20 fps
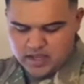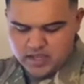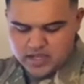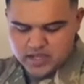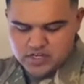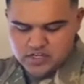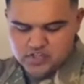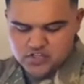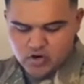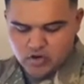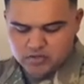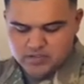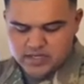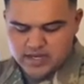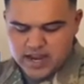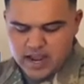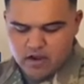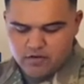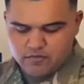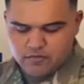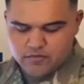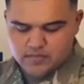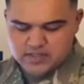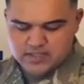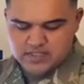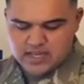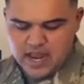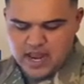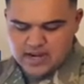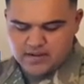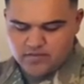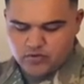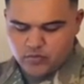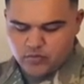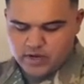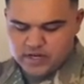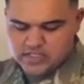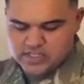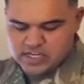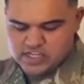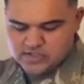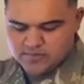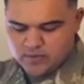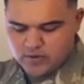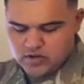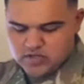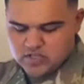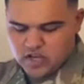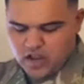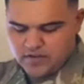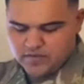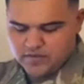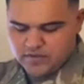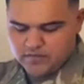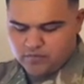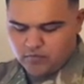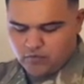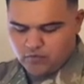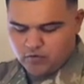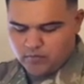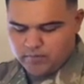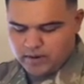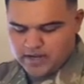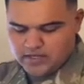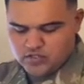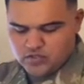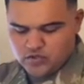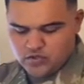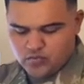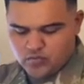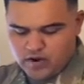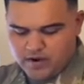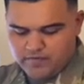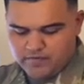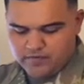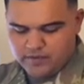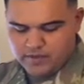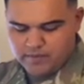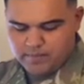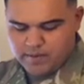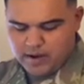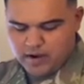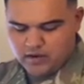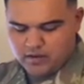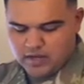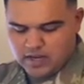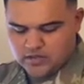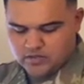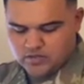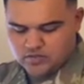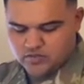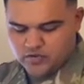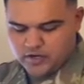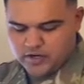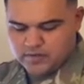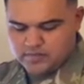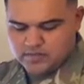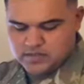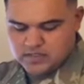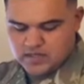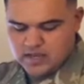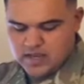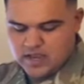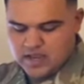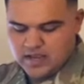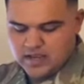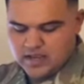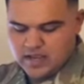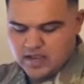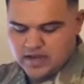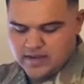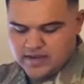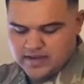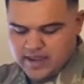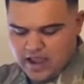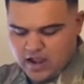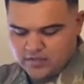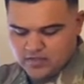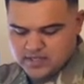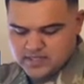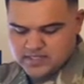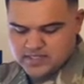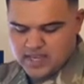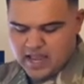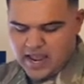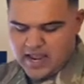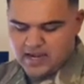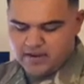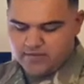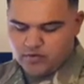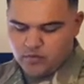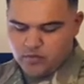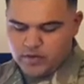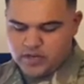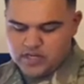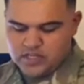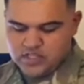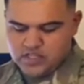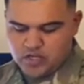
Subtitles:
jolting out from the side of a ridge. A spur is often formed by 2 roughly parallel streams cutting down the side of a ridge.